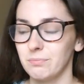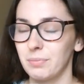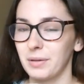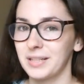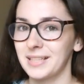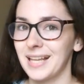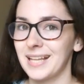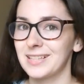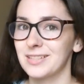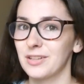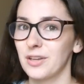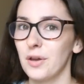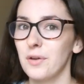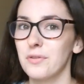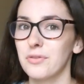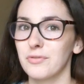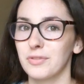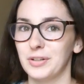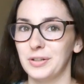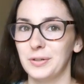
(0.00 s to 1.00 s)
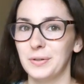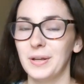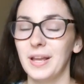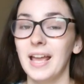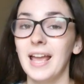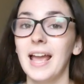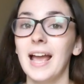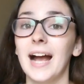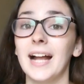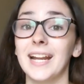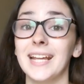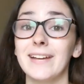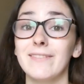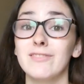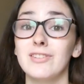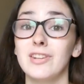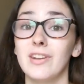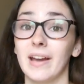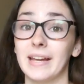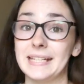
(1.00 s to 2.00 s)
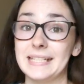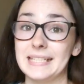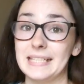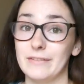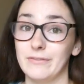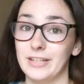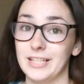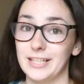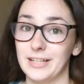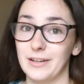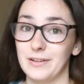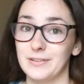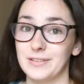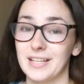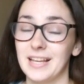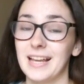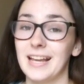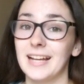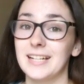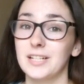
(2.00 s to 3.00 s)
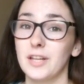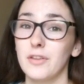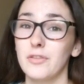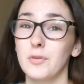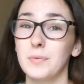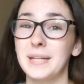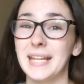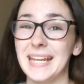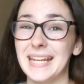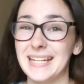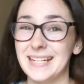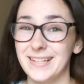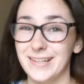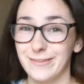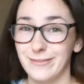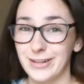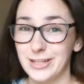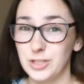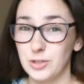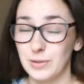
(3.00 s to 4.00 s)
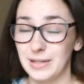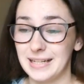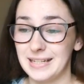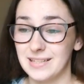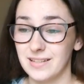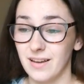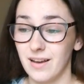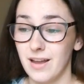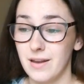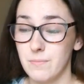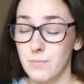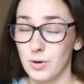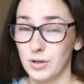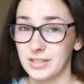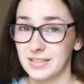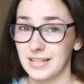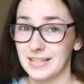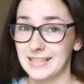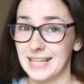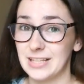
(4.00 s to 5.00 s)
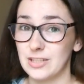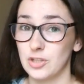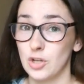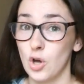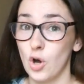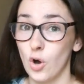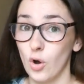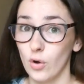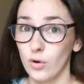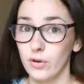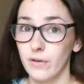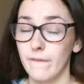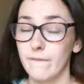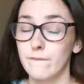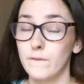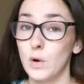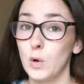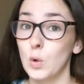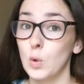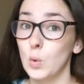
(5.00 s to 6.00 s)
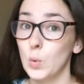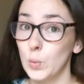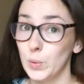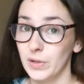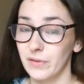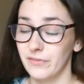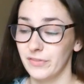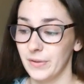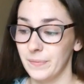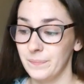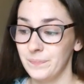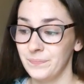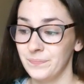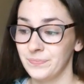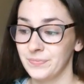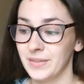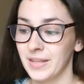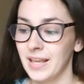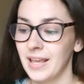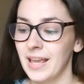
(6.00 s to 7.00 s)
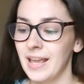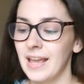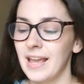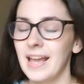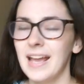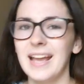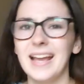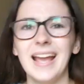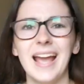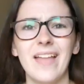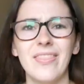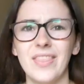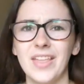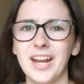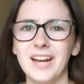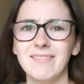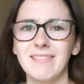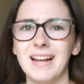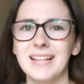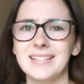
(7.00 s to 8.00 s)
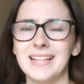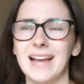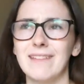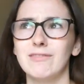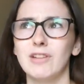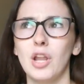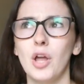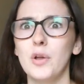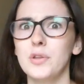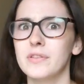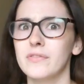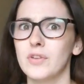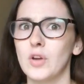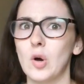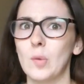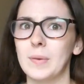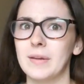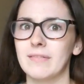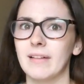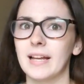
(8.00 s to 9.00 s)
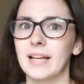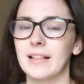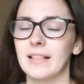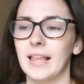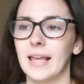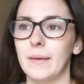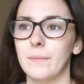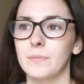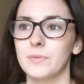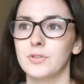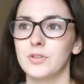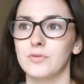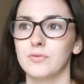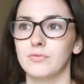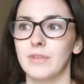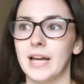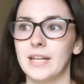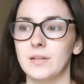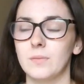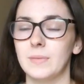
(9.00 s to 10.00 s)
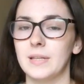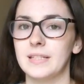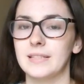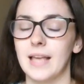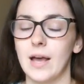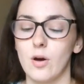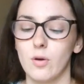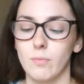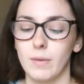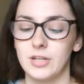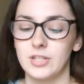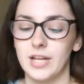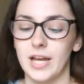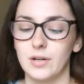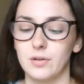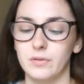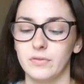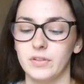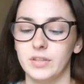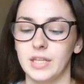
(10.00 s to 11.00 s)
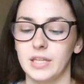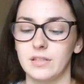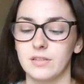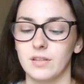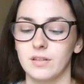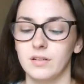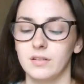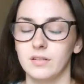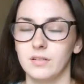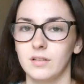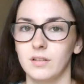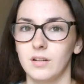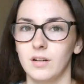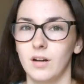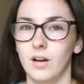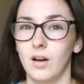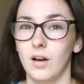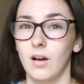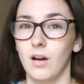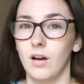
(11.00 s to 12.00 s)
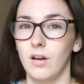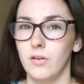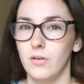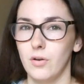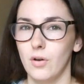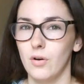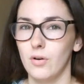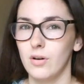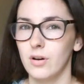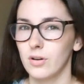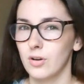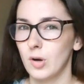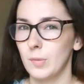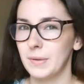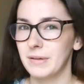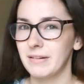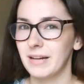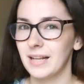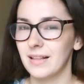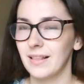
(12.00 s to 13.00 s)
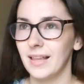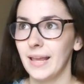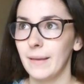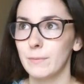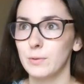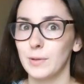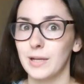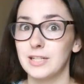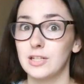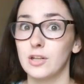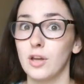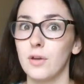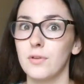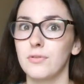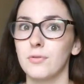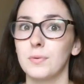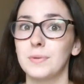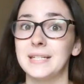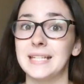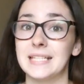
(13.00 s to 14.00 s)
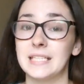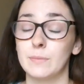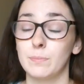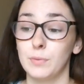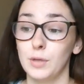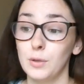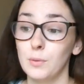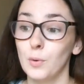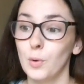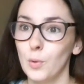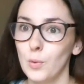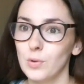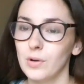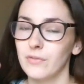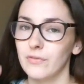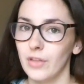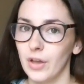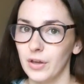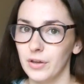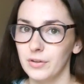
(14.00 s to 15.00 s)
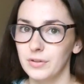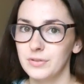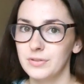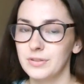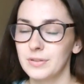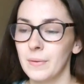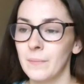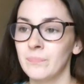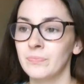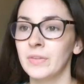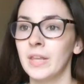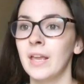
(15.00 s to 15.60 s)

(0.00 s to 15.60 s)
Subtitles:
Because I had to go through, and I have 90 videos, I had to go through and individually turn monetization on for all of them. And then I realized I have loads of copyright claims just randomly sat on my channel for things that are not a copyright claim. So I had to go through and dispute all of those.